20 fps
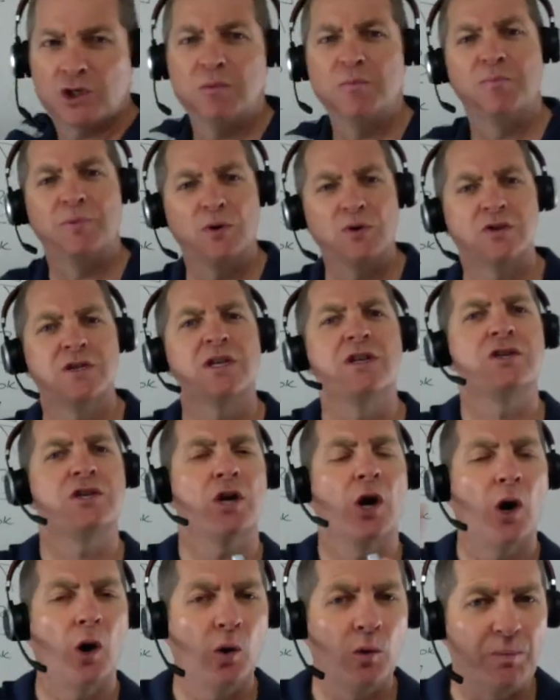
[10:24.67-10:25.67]
you can boost it to
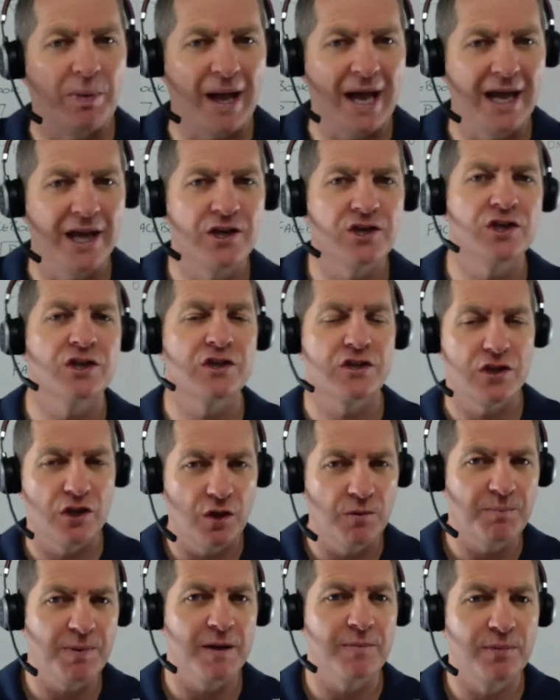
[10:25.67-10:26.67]
your whole page, and
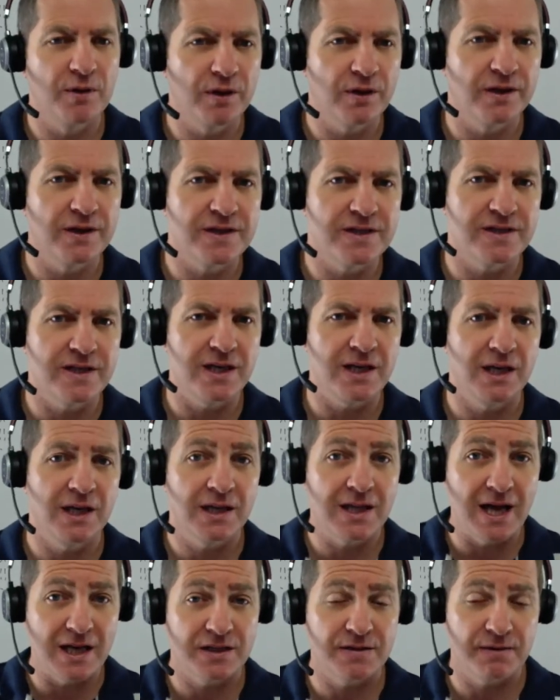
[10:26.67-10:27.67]
certain people are going to see
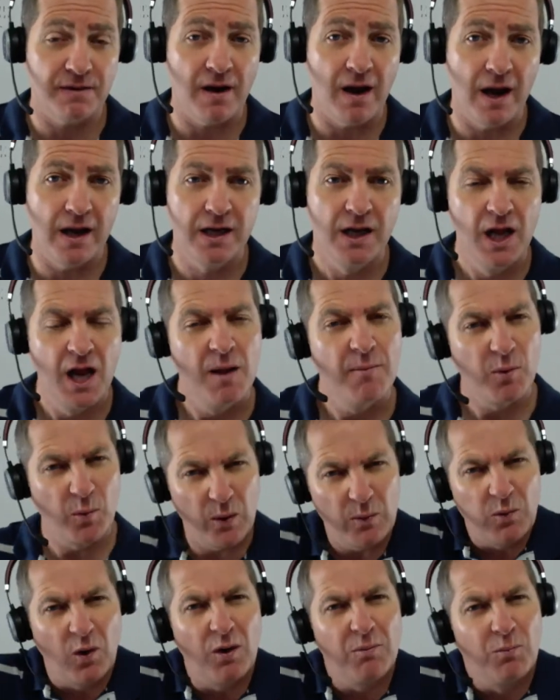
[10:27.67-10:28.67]
it. That's fine. But
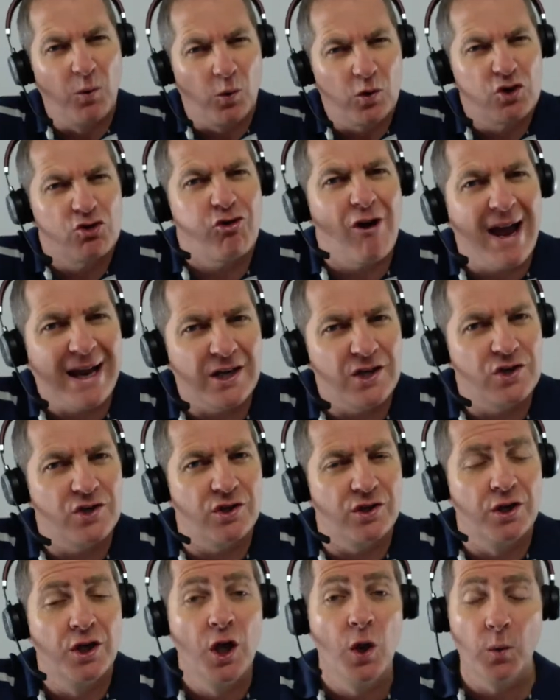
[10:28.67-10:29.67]
we want more
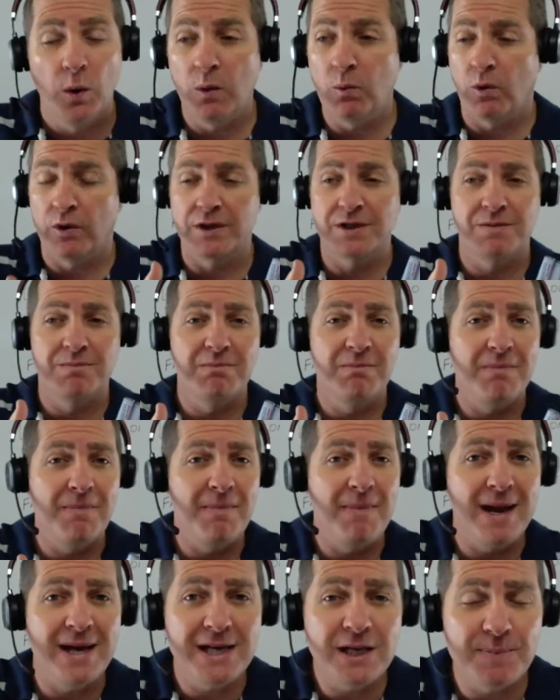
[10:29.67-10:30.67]
traction. We want as
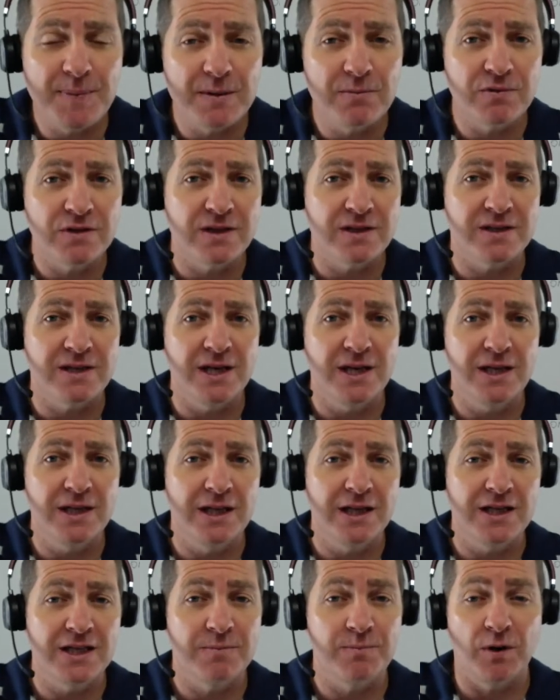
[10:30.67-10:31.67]
many people to see
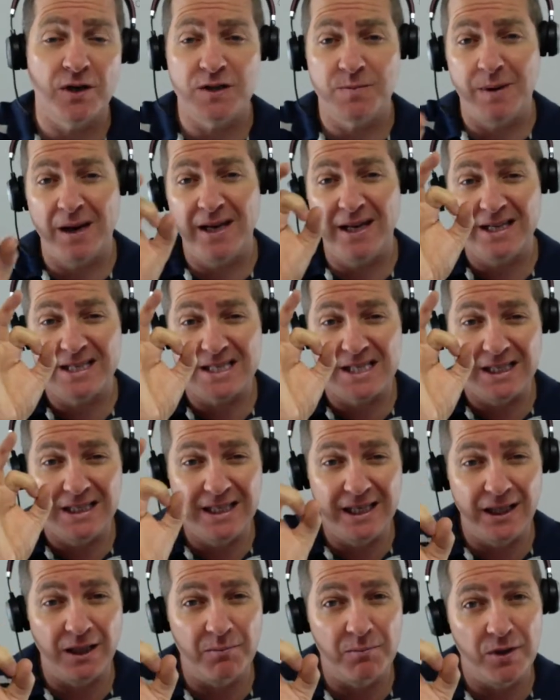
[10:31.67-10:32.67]
this by spending as
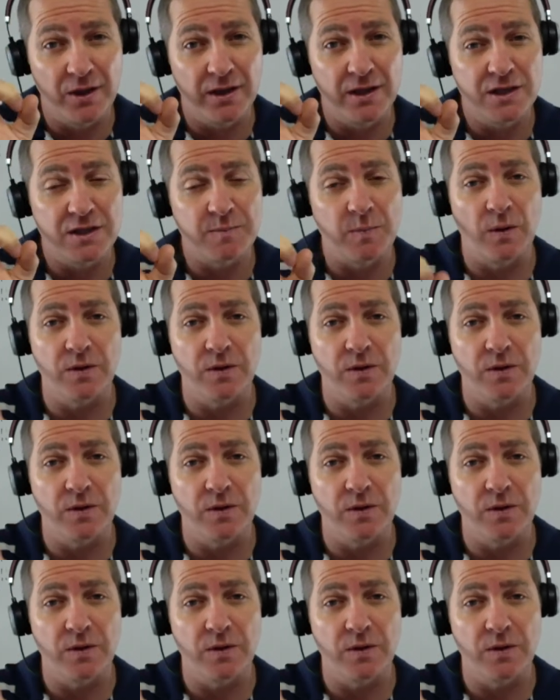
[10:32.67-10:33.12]
little money as